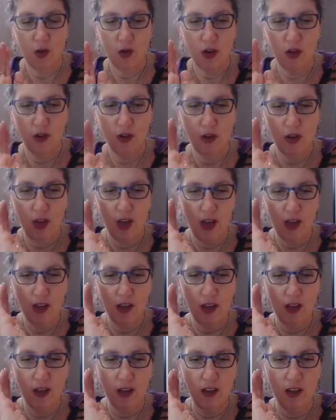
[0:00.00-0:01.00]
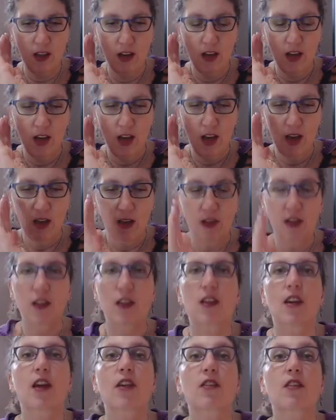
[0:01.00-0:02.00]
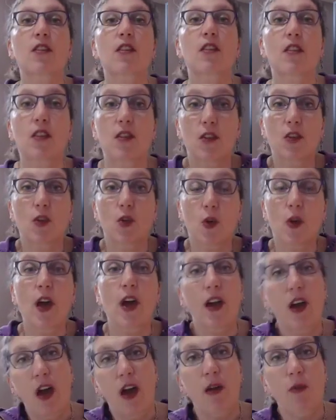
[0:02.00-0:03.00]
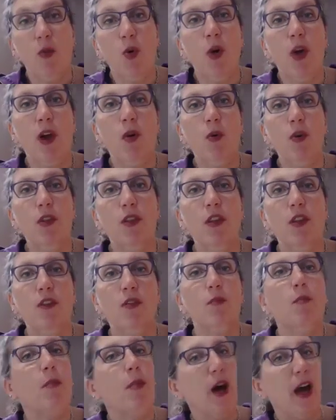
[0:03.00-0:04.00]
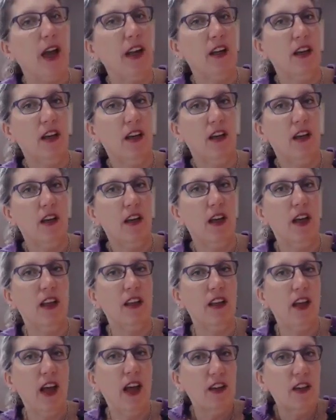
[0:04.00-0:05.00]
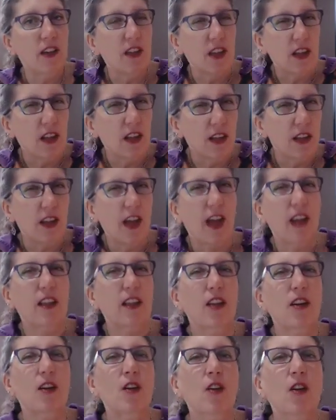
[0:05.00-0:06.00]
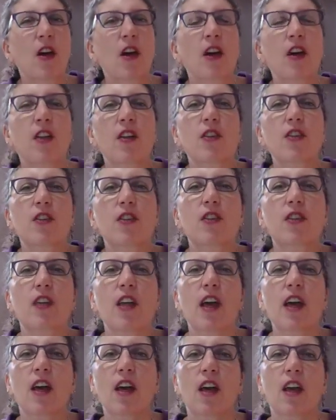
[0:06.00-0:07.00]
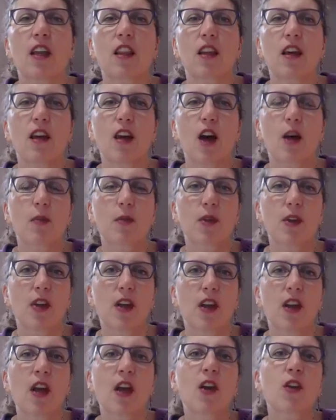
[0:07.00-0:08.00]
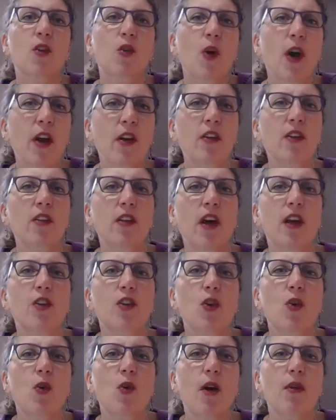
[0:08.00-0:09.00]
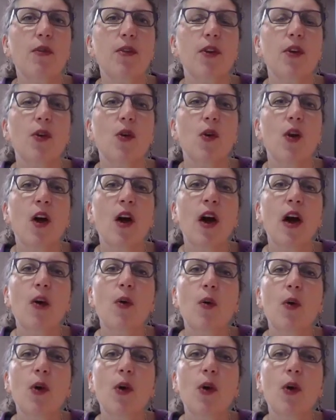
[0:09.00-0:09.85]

you can say that yes, this is okay, I'm okay with this, but, and that's that little sting that comes in. So how does that show up for you?